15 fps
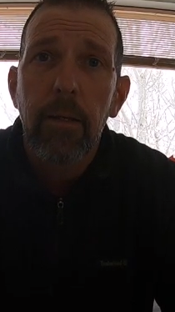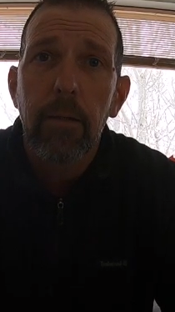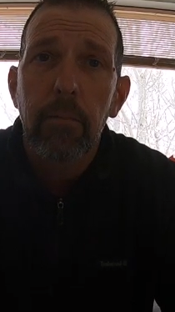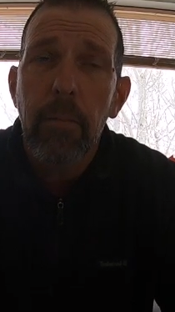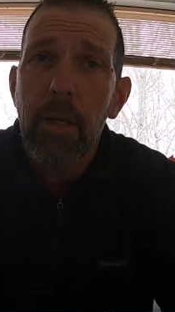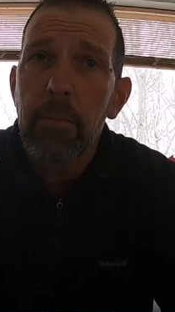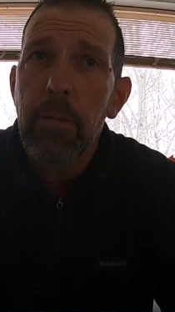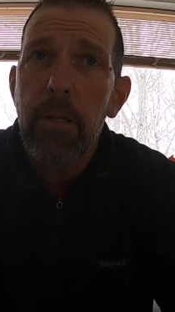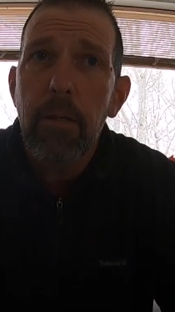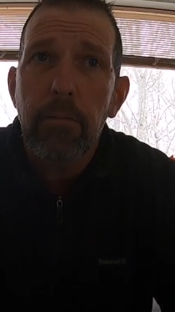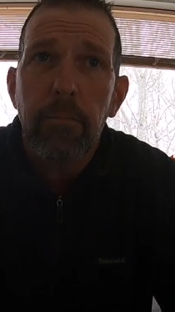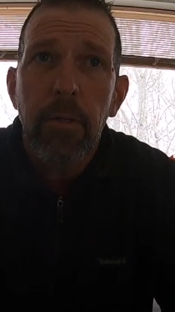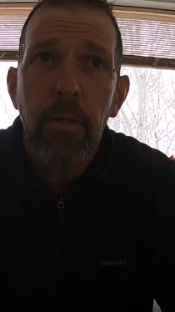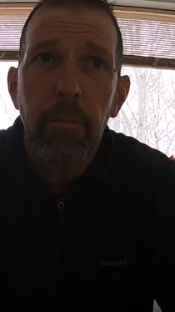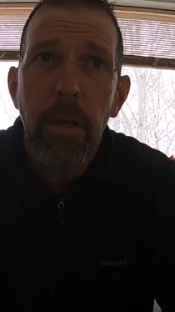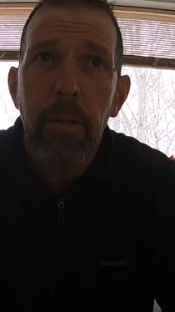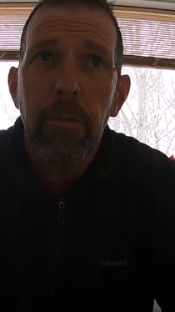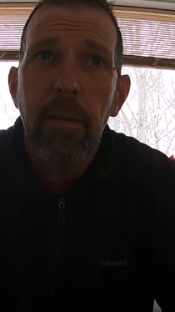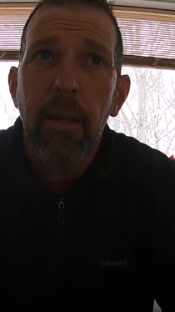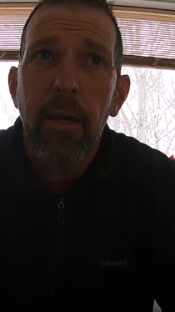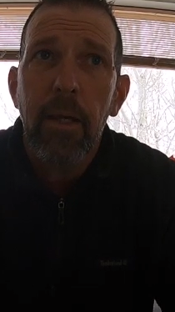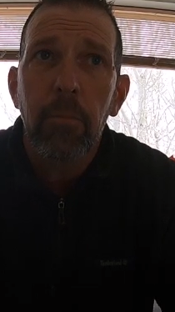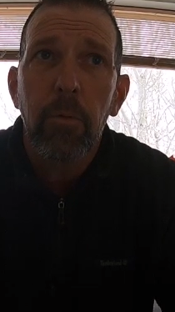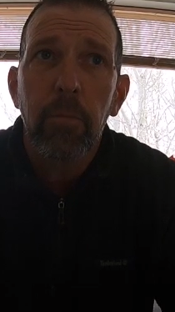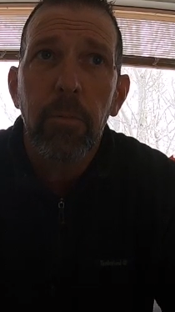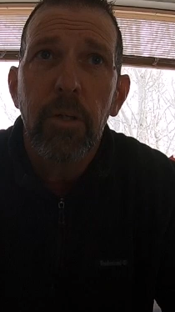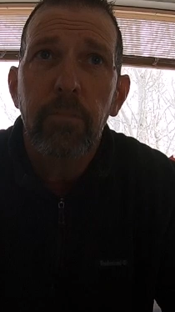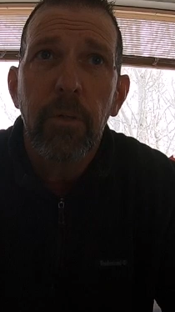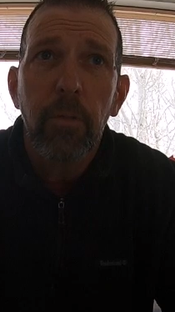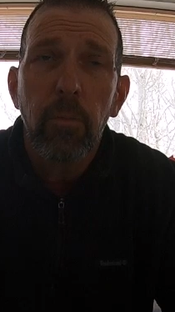Maybe the animal
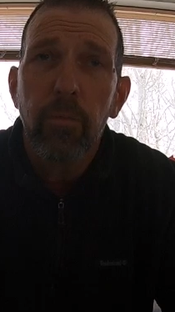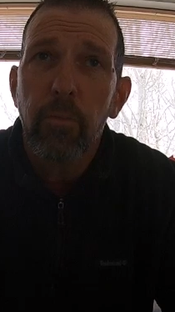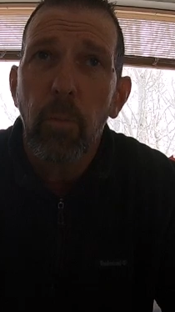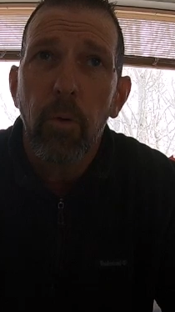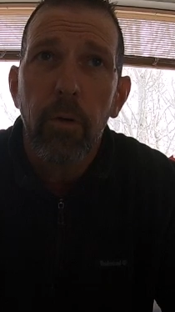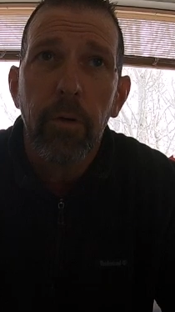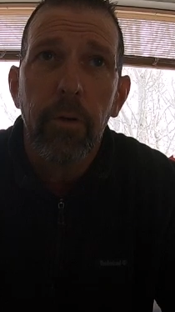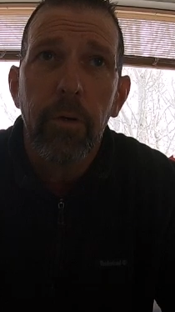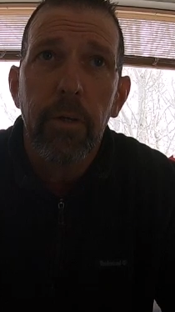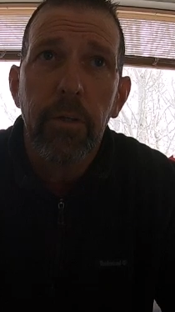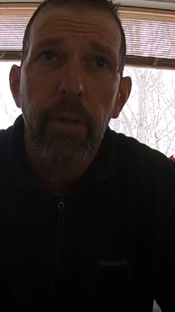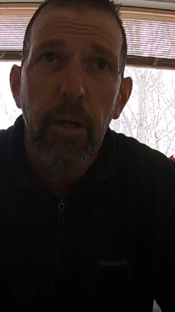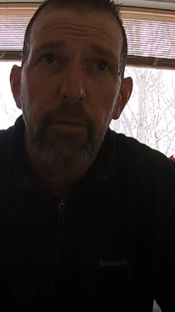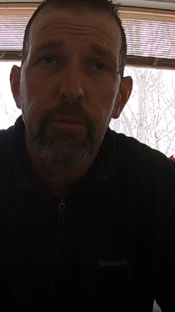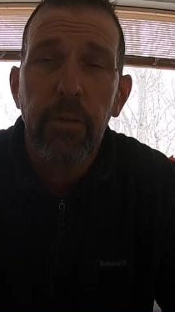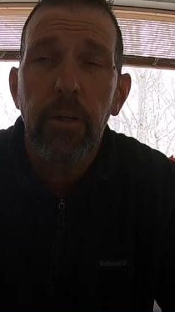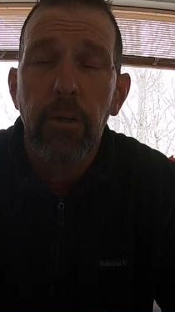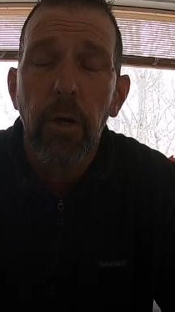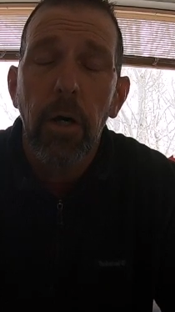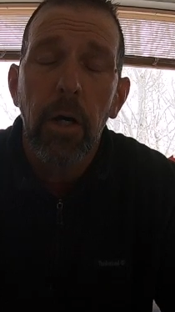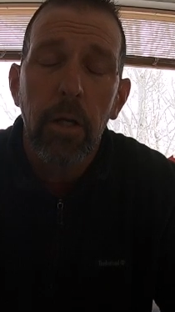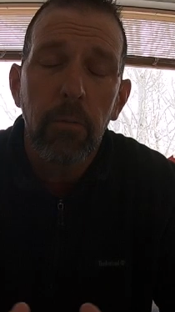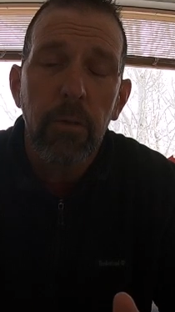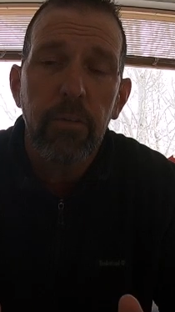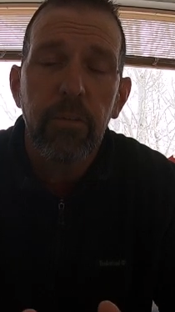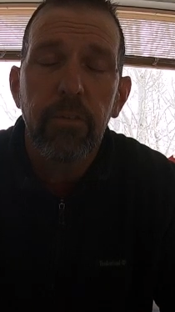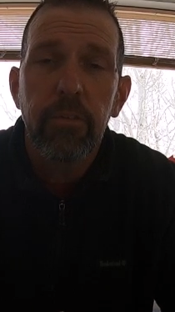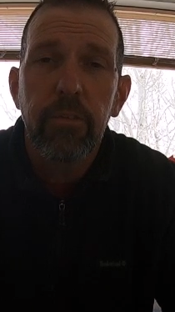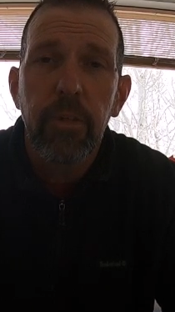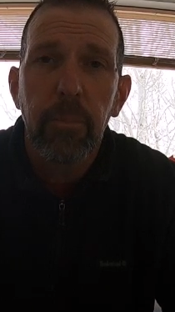movement was more during dusk and dawn, which
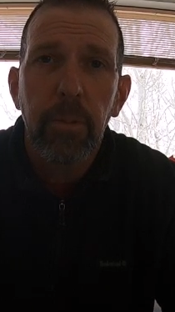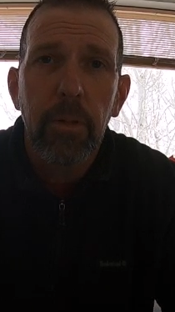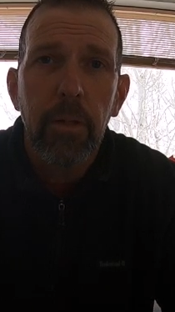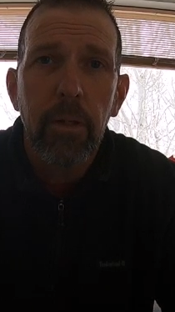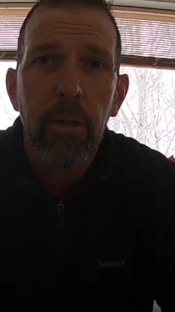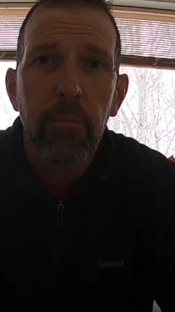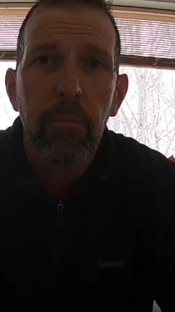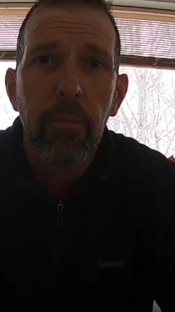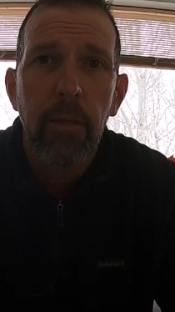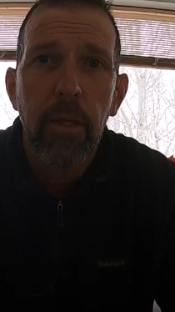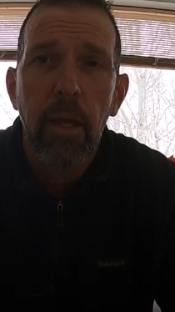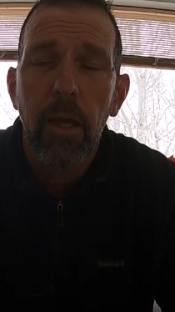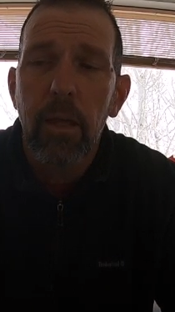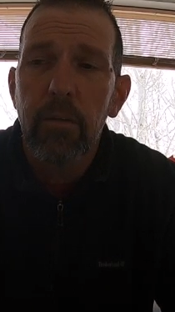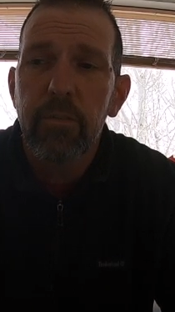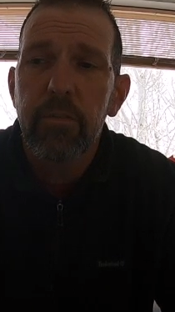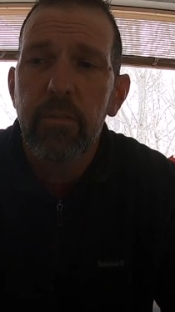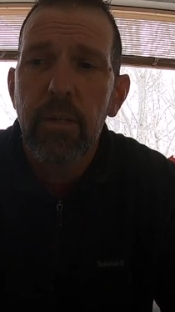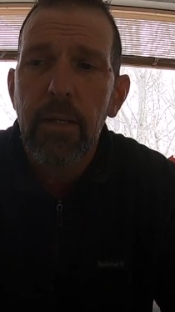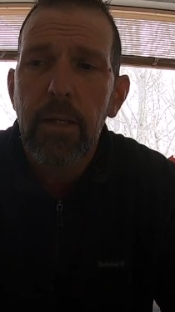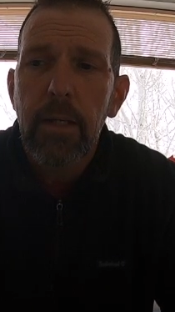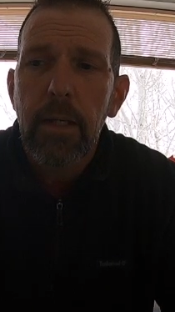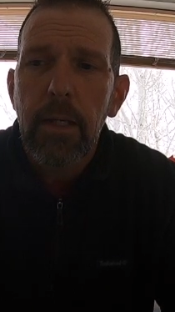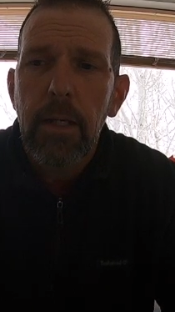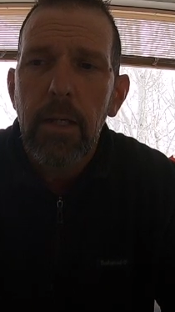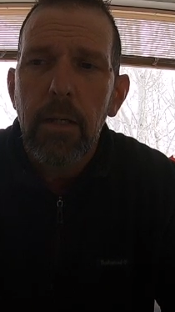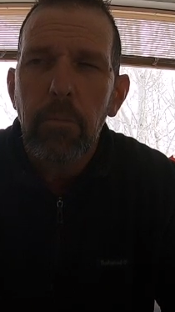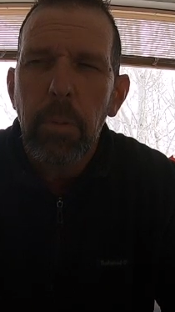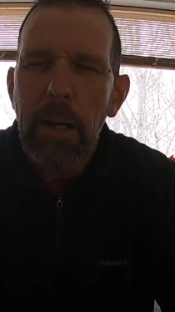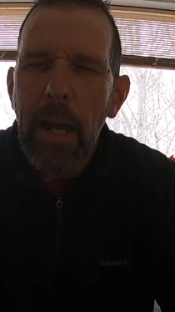is typically the case.
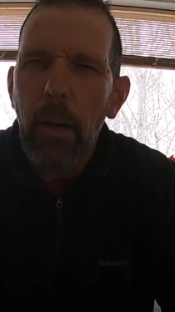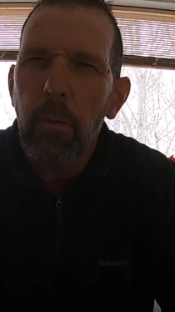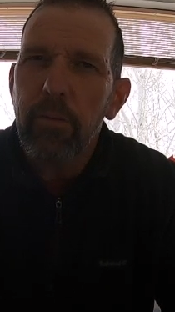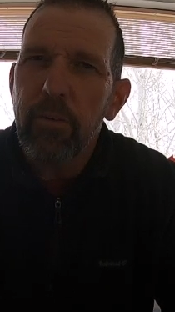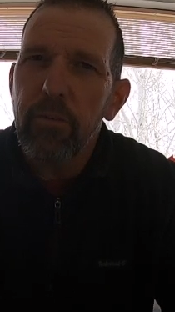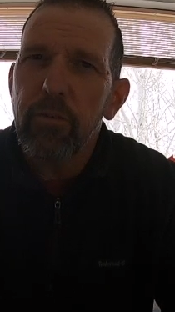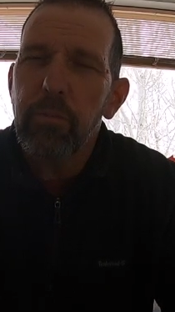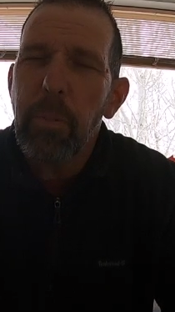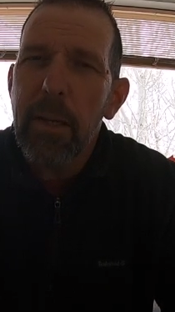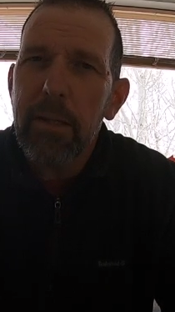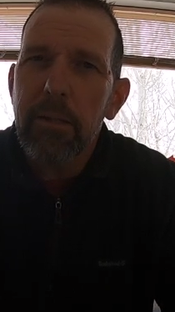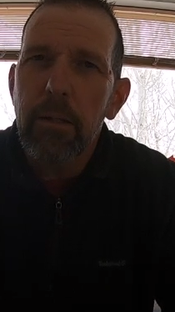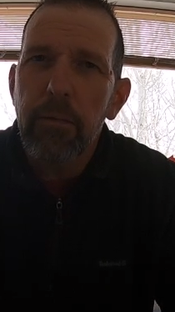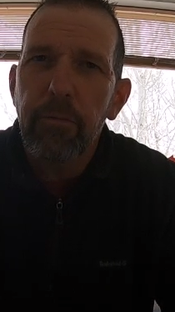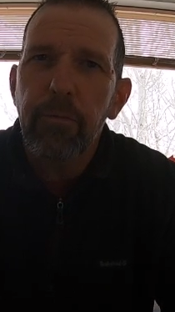But I would have expected a